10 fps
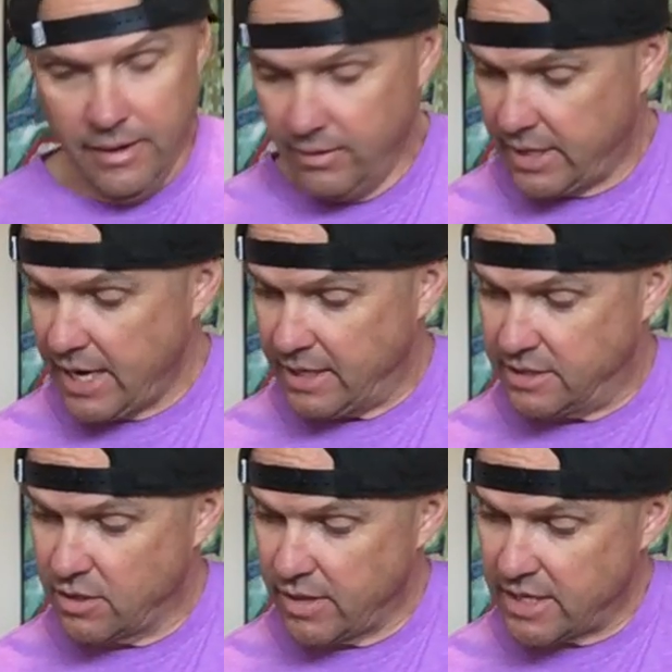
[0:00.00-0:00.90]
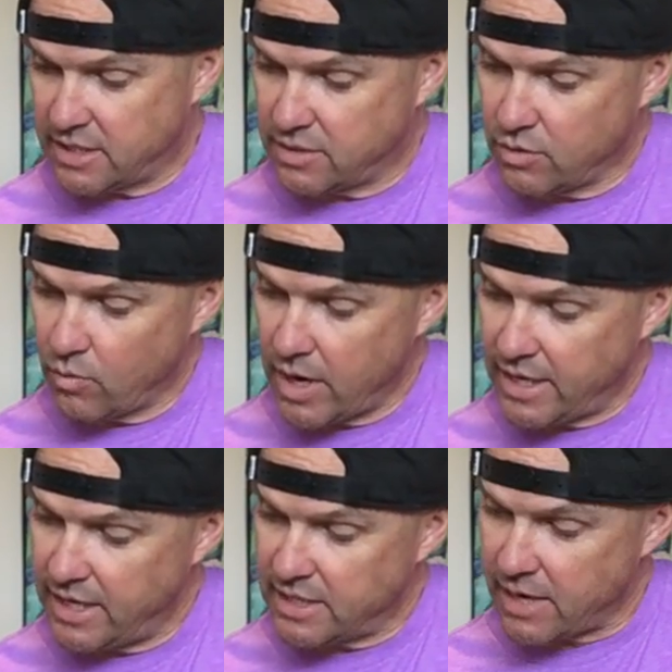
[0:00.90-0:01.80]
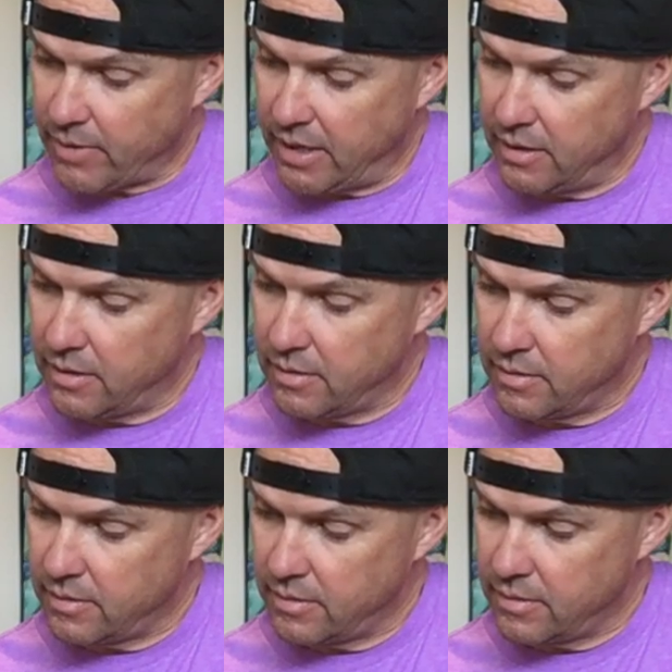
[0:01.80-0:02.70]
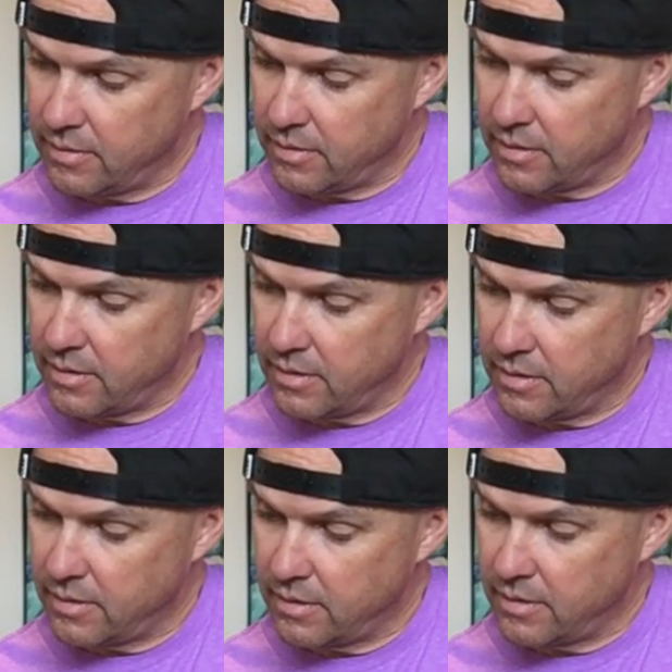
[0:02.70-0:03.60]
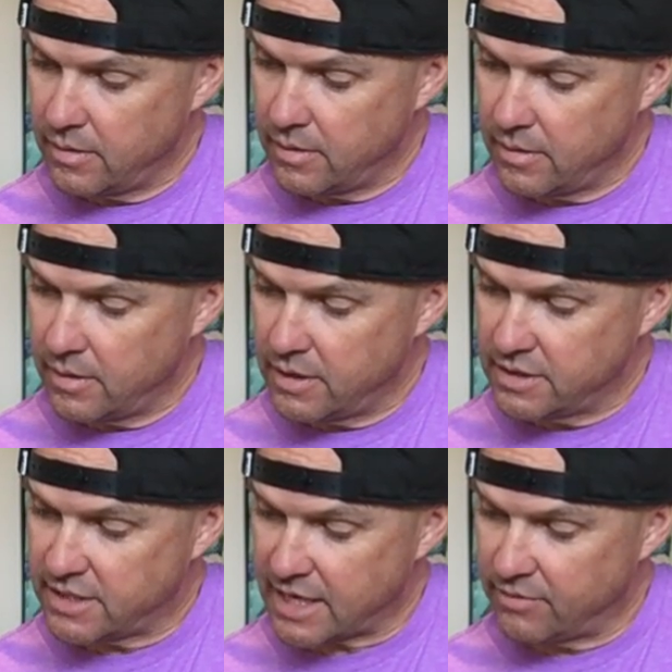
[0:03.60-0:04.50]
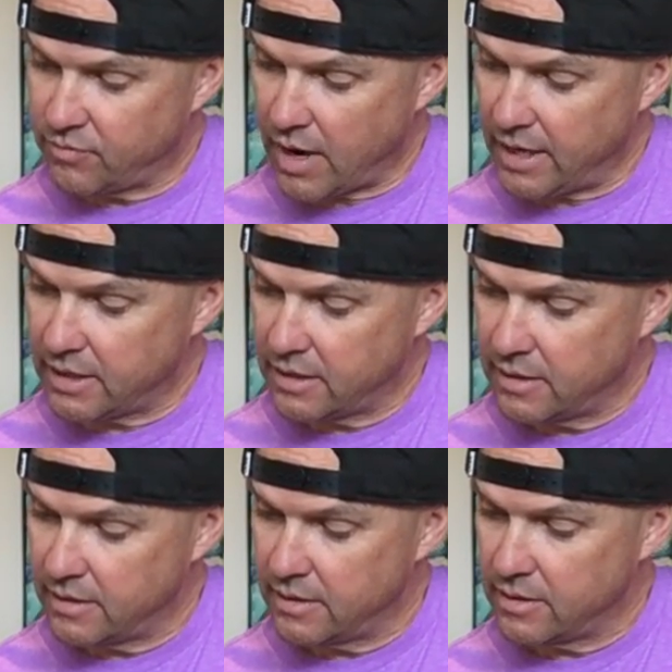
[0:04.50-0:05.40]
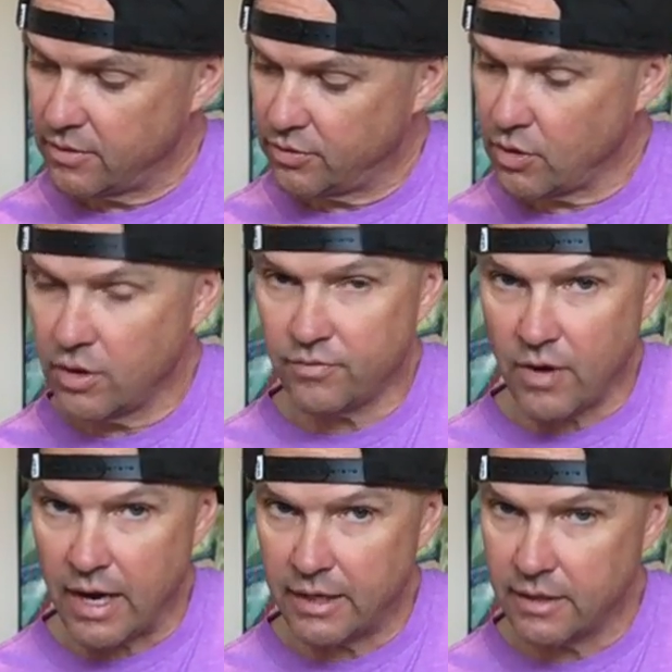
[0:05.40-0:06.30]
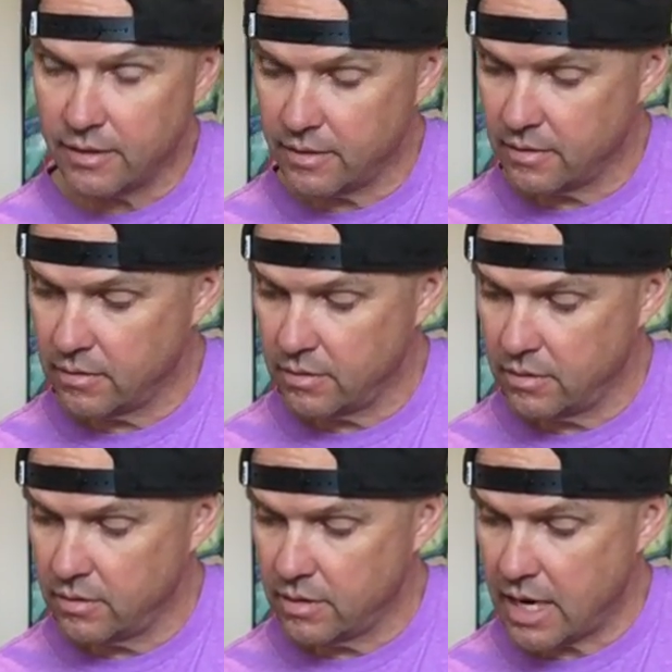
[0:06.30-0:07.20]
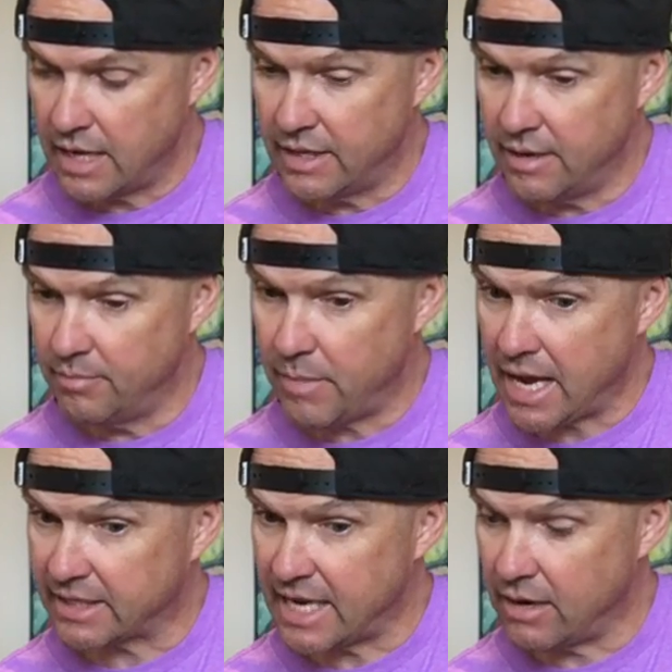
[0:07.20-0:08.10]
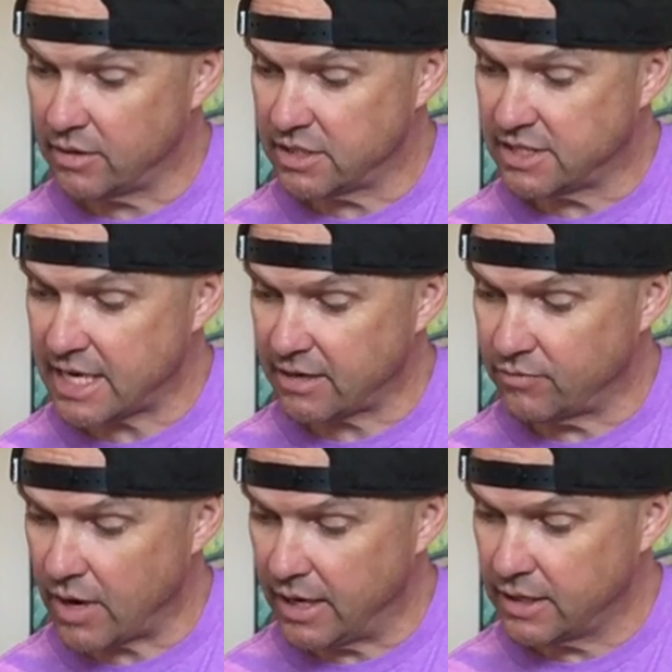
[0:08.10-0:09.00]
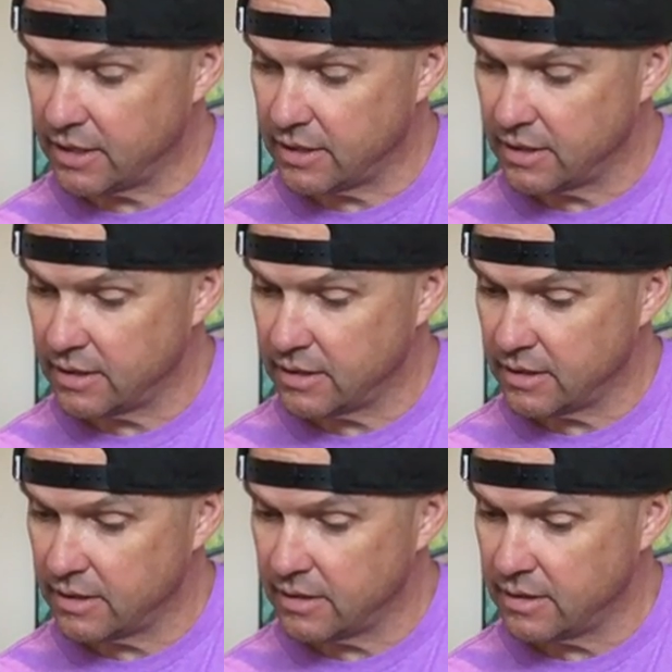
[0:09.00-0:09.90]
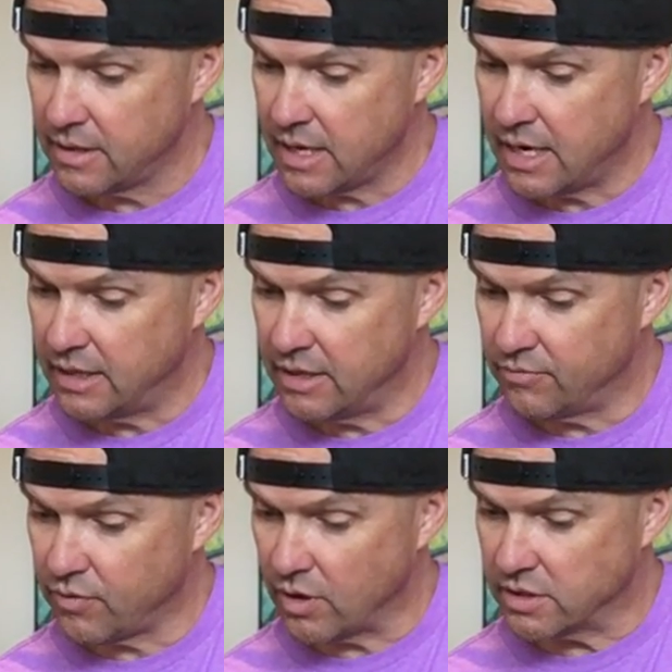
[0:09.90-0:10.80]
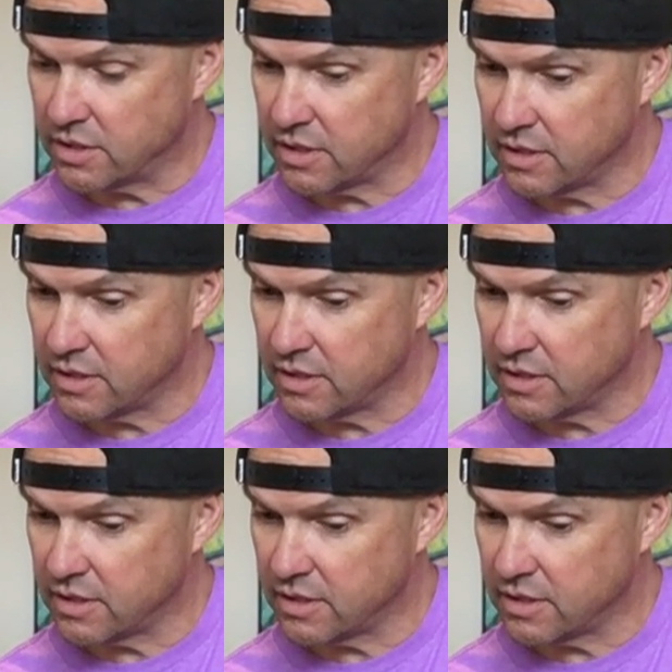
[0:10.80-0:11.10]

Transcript: Okay, so what I did is I went 2nd fret, 3rd fret, and then back down to 2nd fret, and then 1st.